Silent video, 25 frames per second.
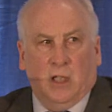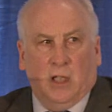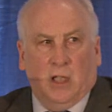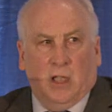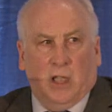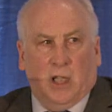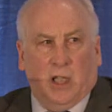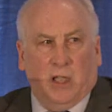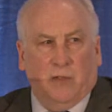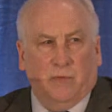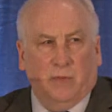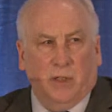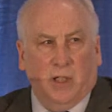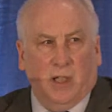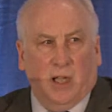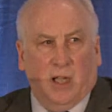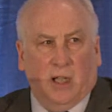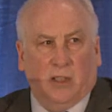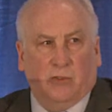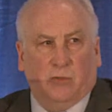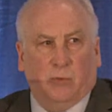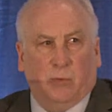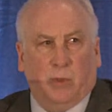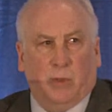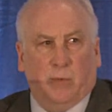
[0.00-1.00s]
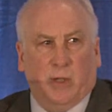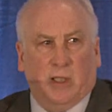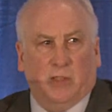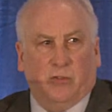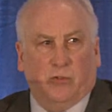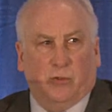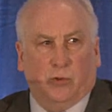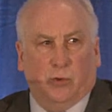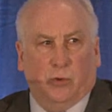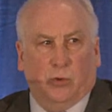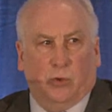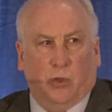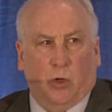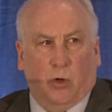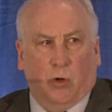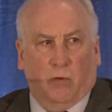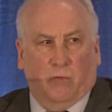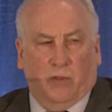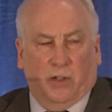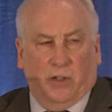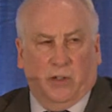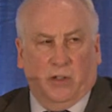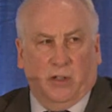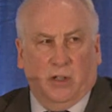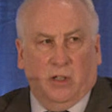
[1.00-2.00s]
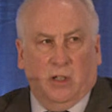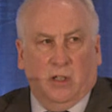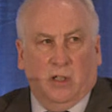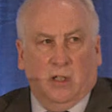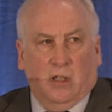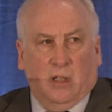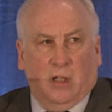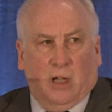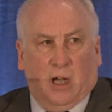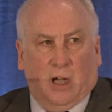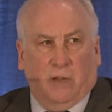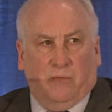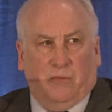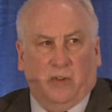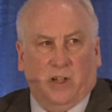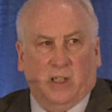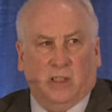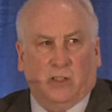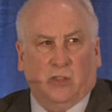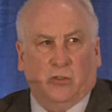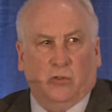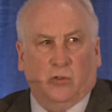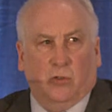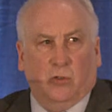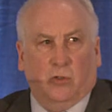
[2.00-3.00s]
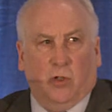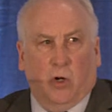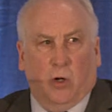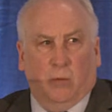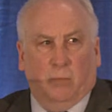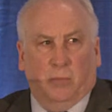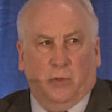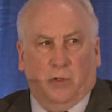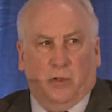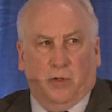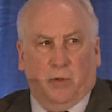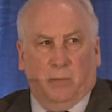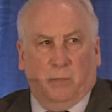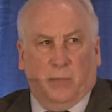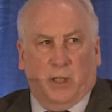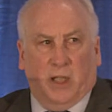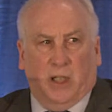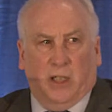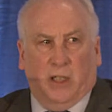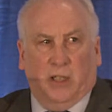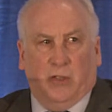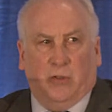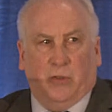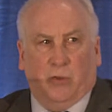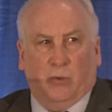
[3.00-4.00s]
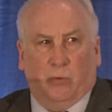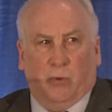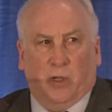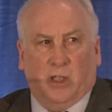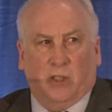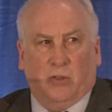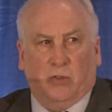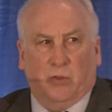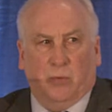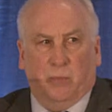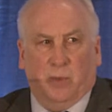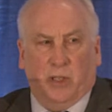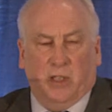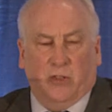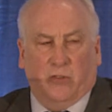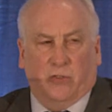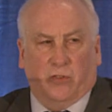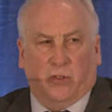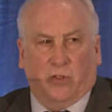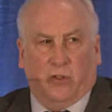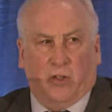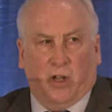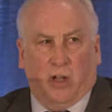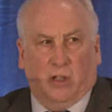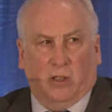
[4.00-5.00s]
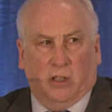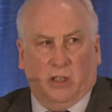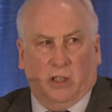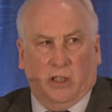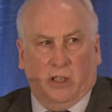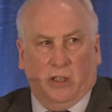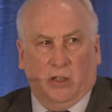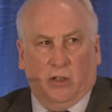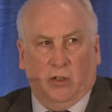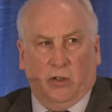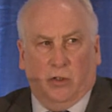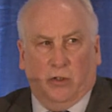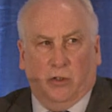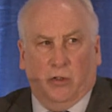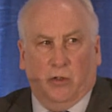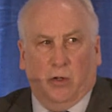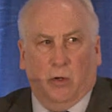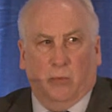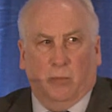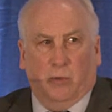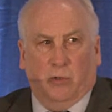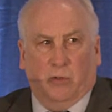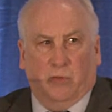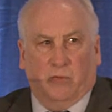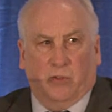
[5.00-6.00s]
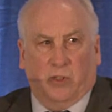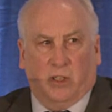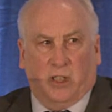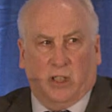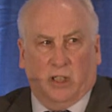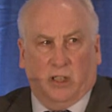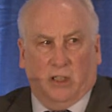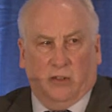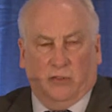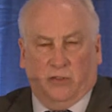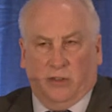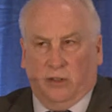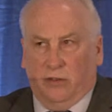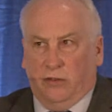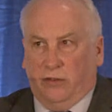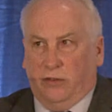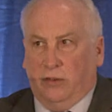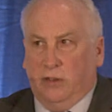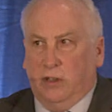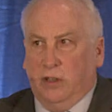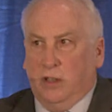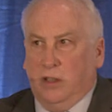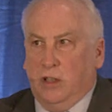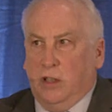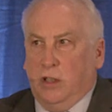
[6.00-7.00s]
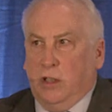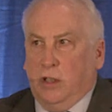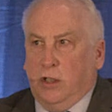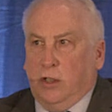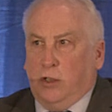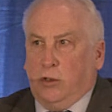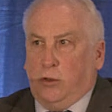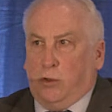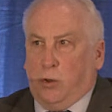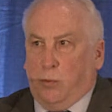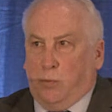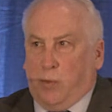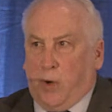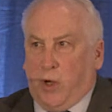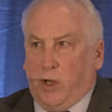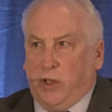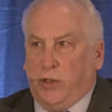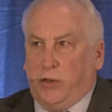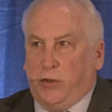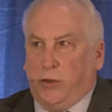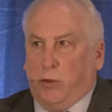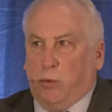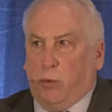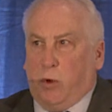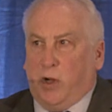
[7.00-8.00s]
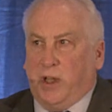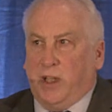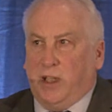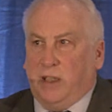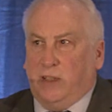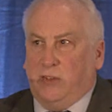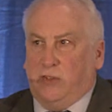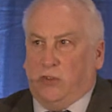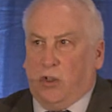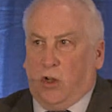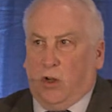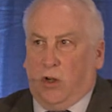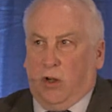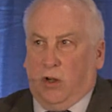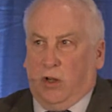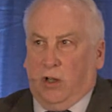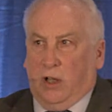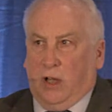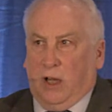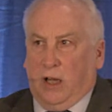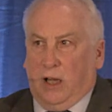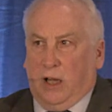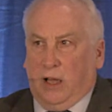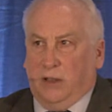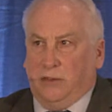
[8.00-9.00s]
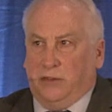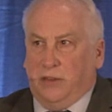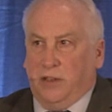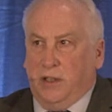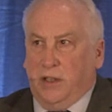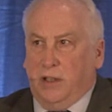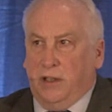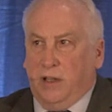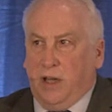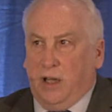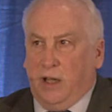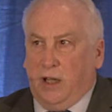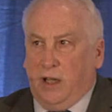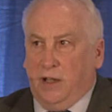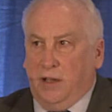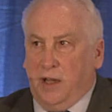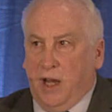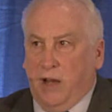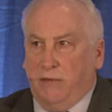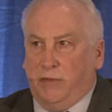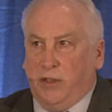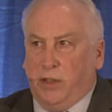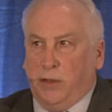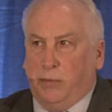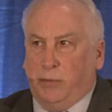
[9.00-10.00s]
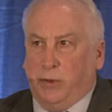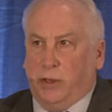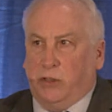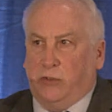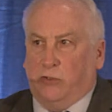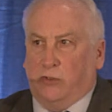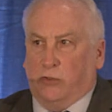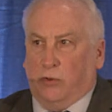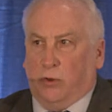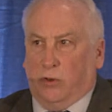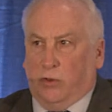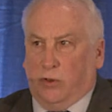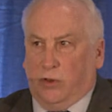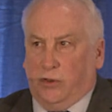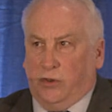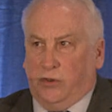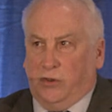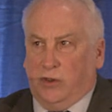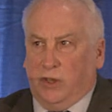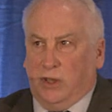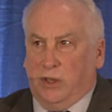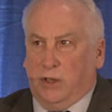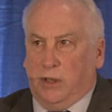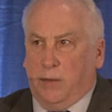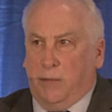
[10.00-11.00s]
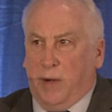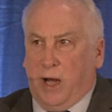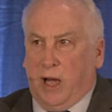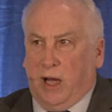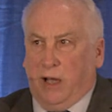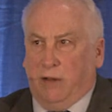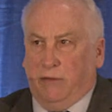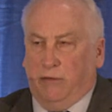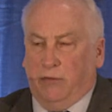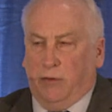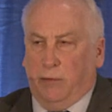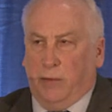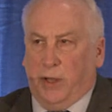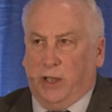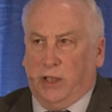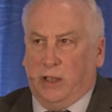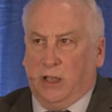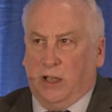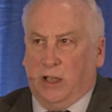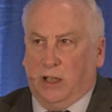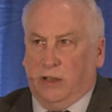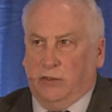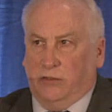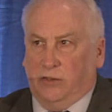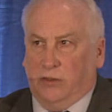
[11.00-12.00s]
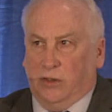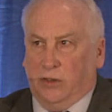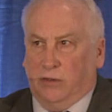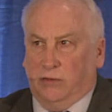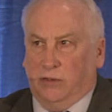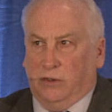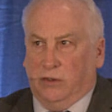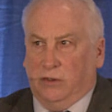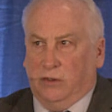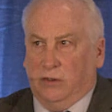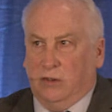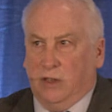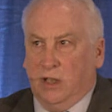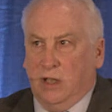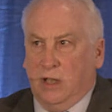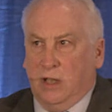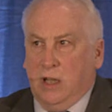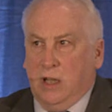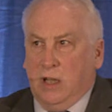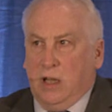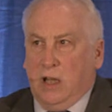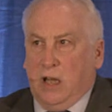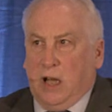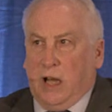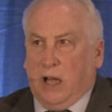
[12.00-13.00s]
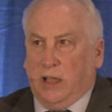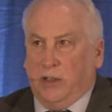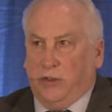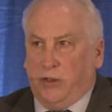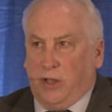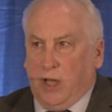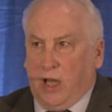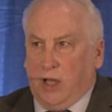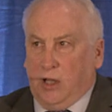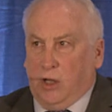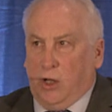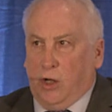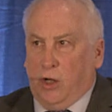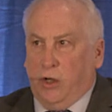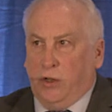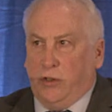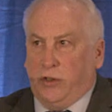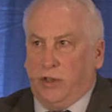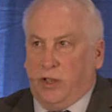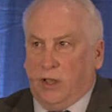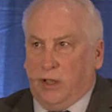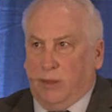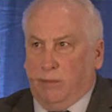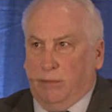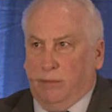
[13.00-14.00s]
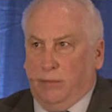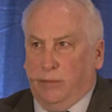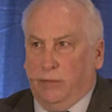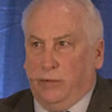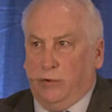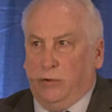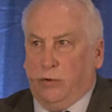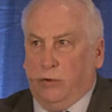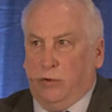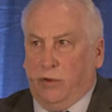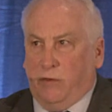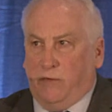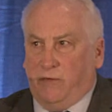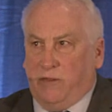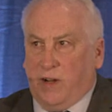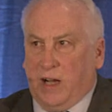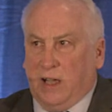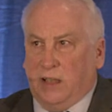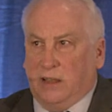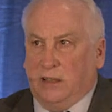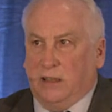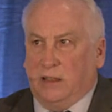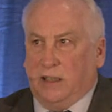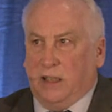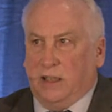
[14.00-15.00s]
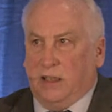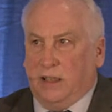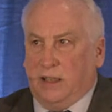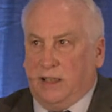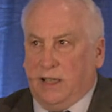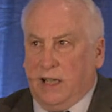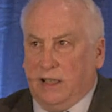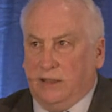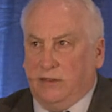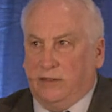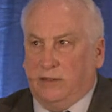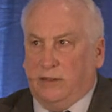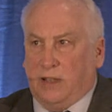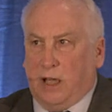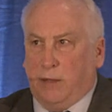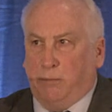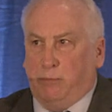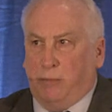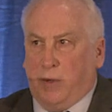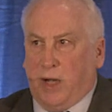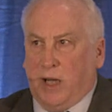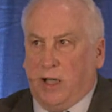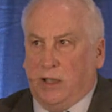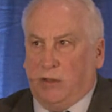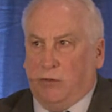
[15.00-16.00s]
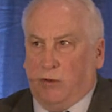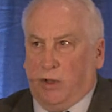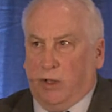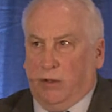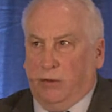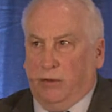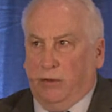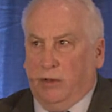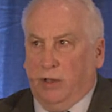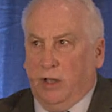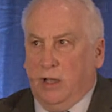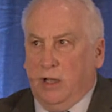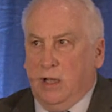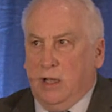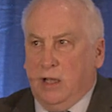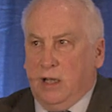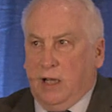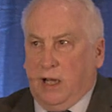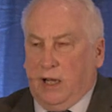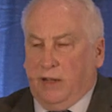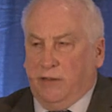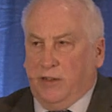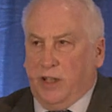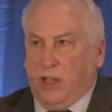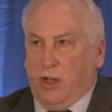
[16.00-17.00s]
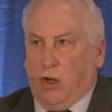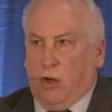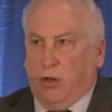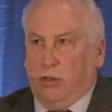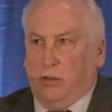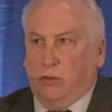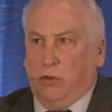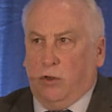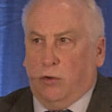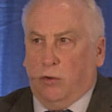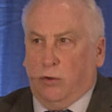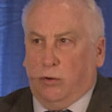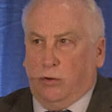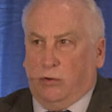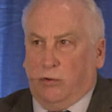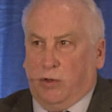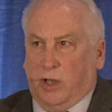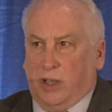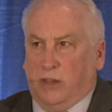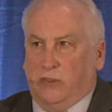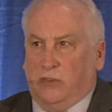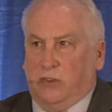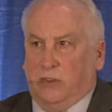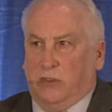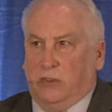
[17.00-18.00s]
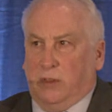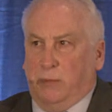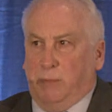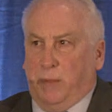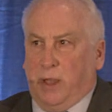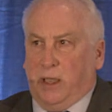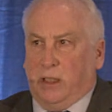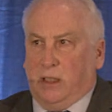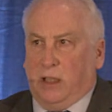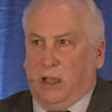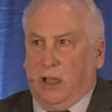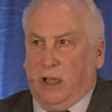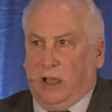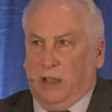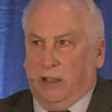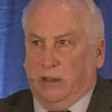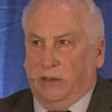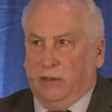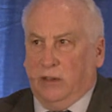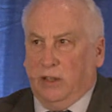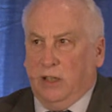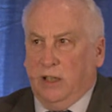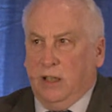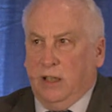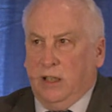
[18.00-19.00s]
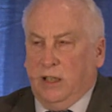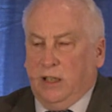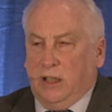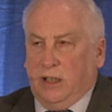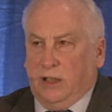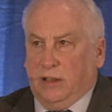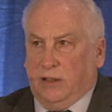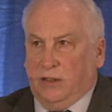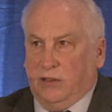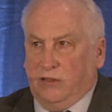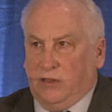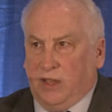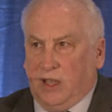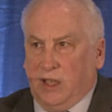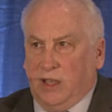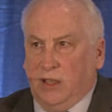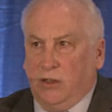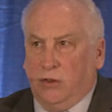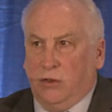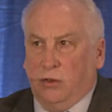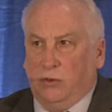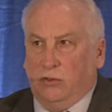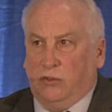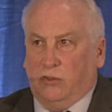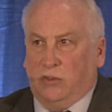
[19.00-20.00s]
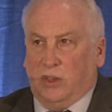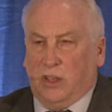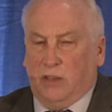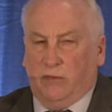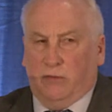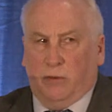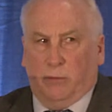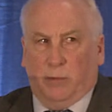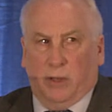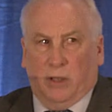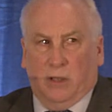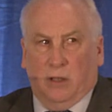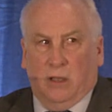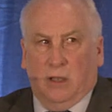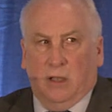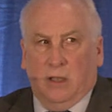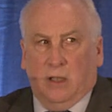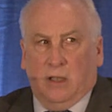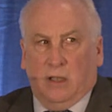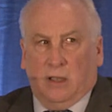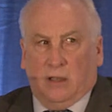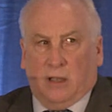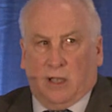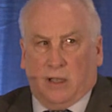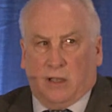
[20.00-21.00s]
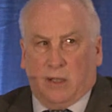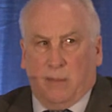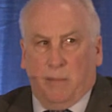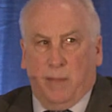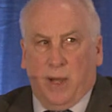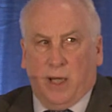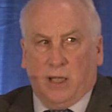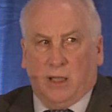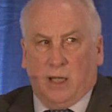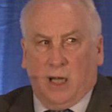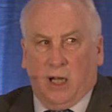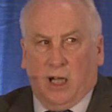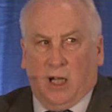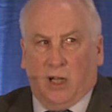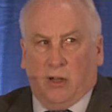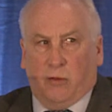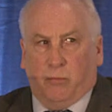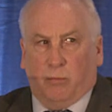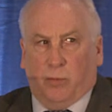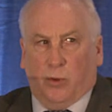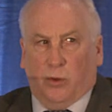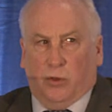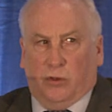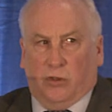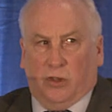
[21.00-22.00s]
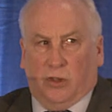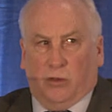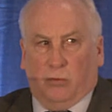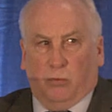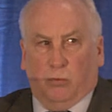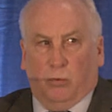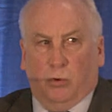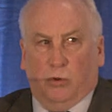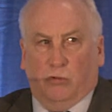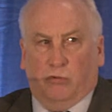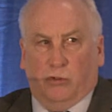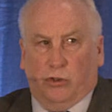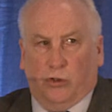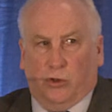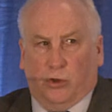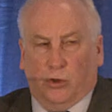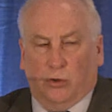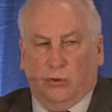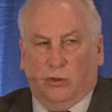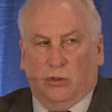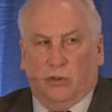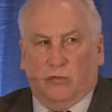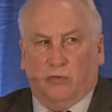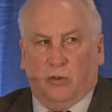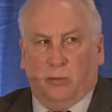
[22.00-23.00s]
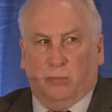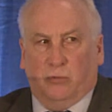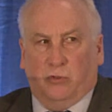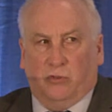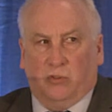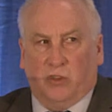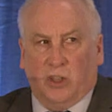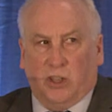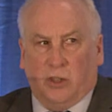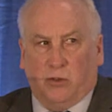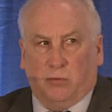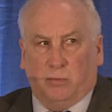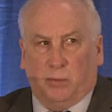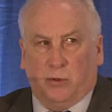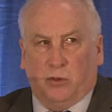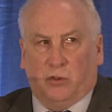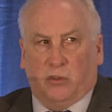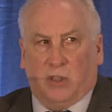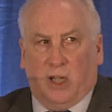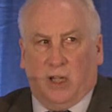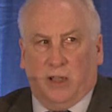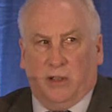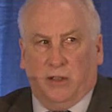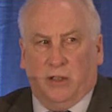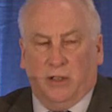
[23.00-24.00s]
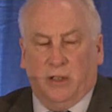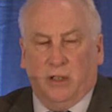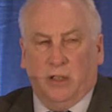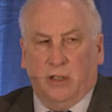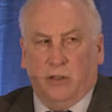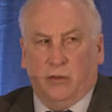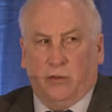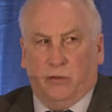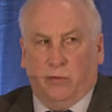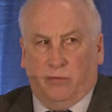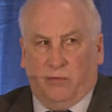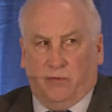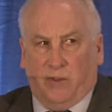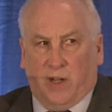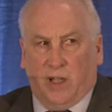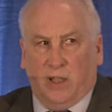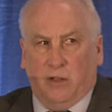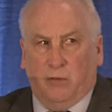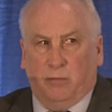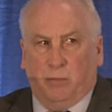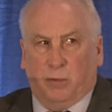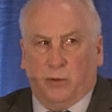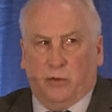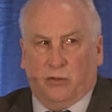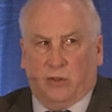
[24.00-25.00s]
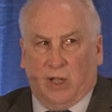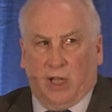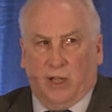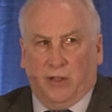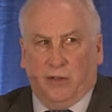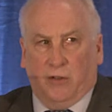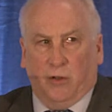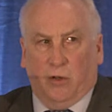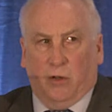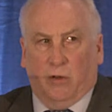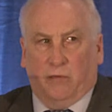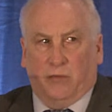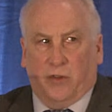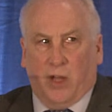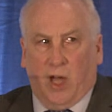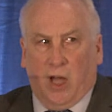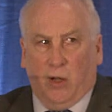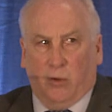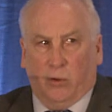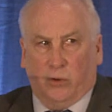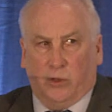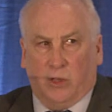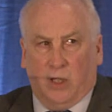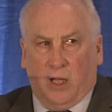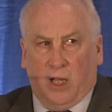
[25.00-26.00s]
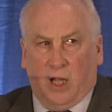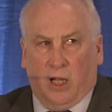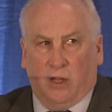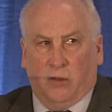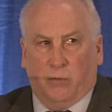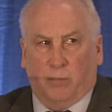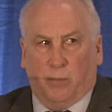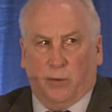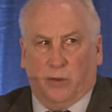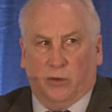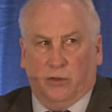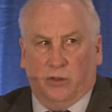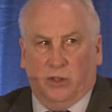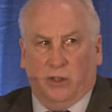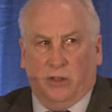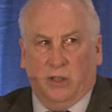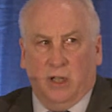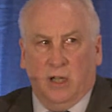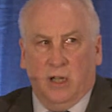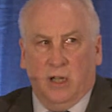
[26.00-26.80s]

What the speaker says: Even as we went through COVID, I felt it incumbent on me to write to Minister Donnelly on a number of occasions to point to what I saw as an inevitable surge in demand for mental health services and alert him to the fact that against that background and the ongoing crisis in mental health, it is inconceivable that the mental health budget was reduced from 6% to 5% of the health budget,